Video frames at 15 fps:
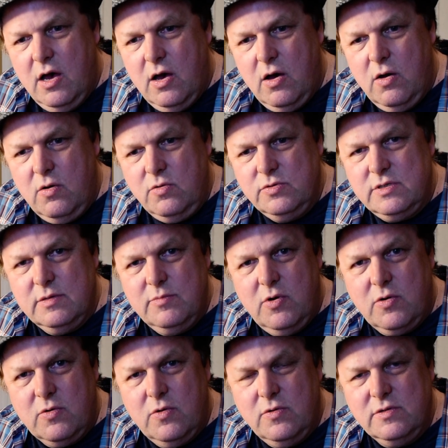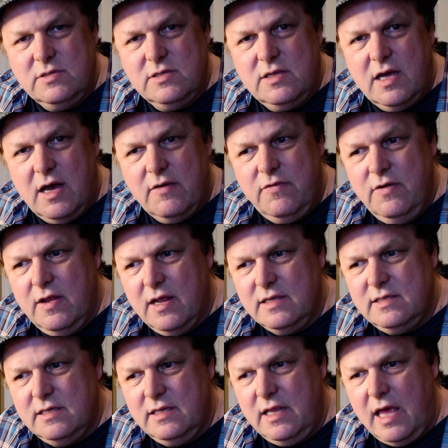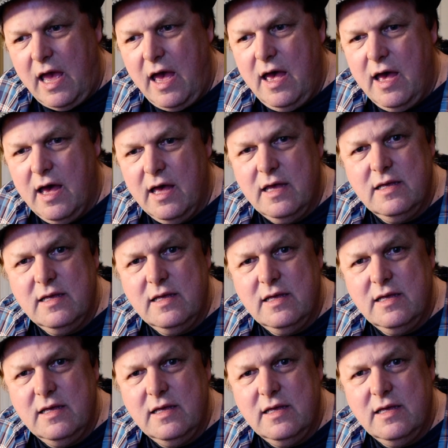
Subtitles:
oh, some more old stuff. And I said, yeah.